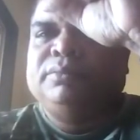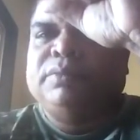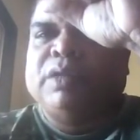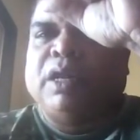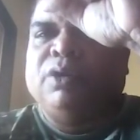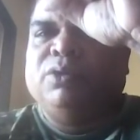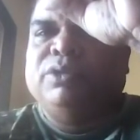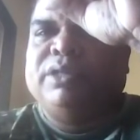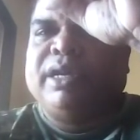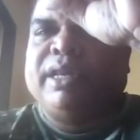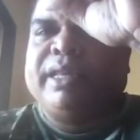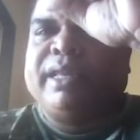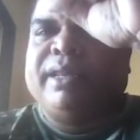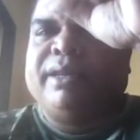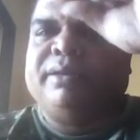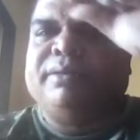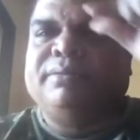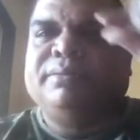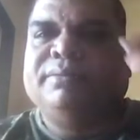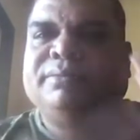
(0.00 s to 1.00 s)
I'll do that
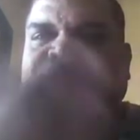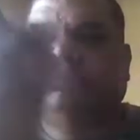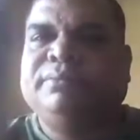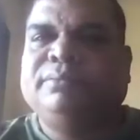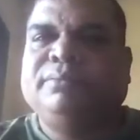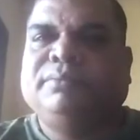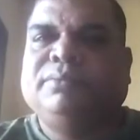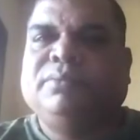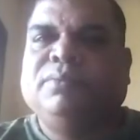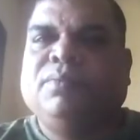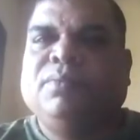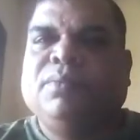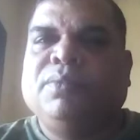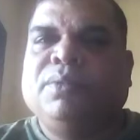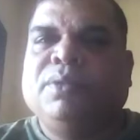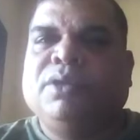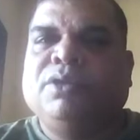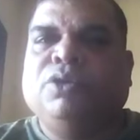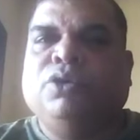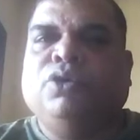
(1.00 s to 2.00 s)
again.
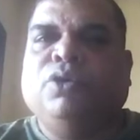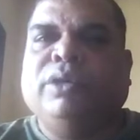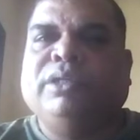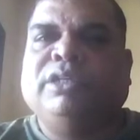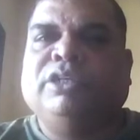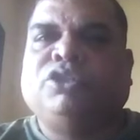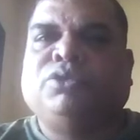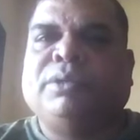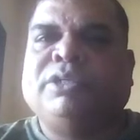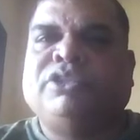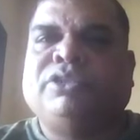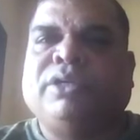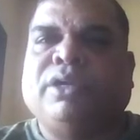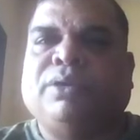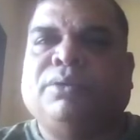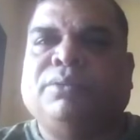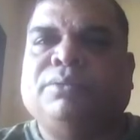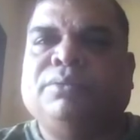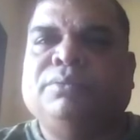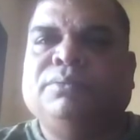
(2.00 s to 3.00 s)
You're doing the swish
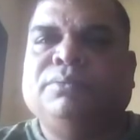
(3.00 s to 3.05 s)
now.